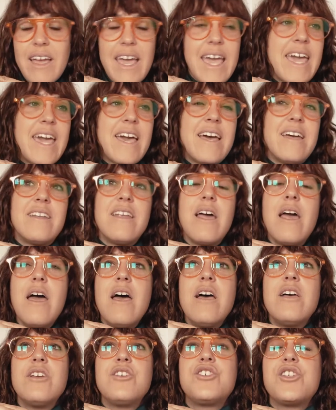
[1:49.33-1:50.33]
And
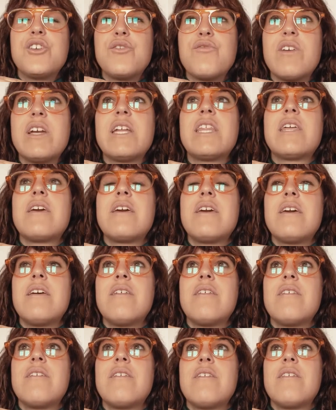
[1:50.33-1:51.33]
she really,
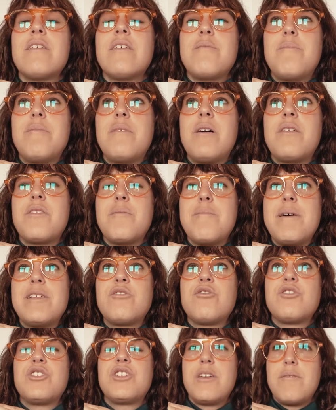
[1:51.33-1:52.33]
the
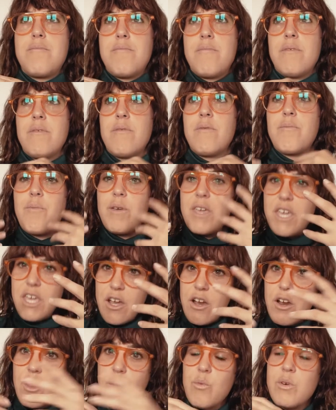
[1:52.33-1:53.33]
mentorship
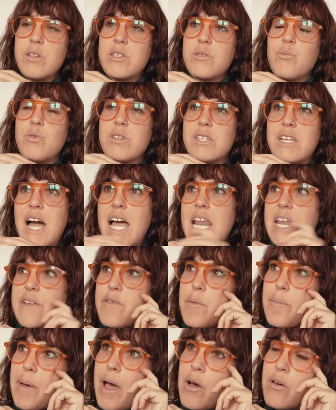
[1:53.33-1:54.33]
here was kind of
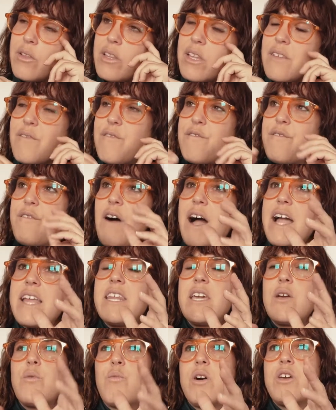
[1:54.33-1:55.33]
about
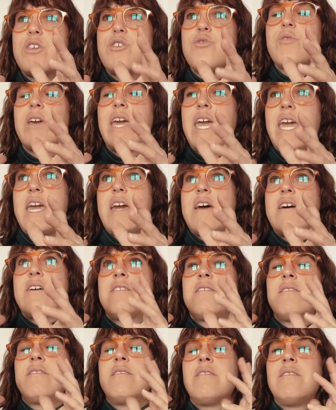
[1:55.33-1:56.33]
finding what you
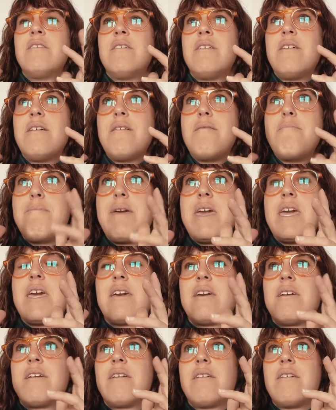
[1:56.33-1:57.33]
can
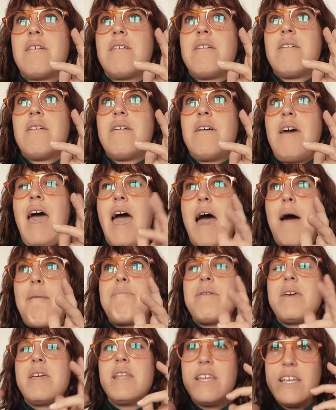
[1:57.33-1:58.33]
make
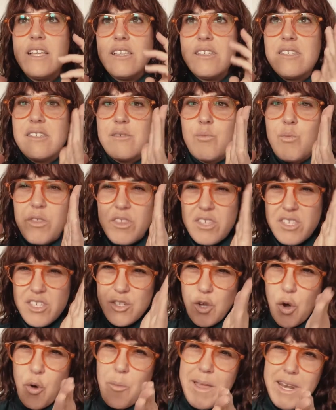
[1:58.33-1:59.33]
happen with
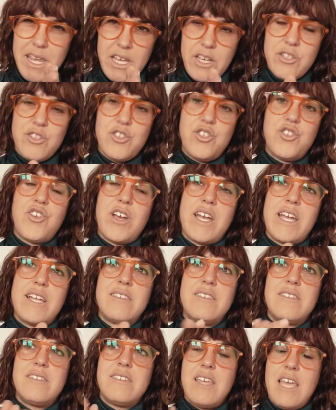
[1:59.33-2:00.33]
so many
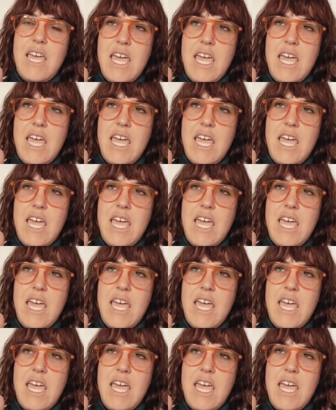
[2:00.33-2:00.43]
constraints.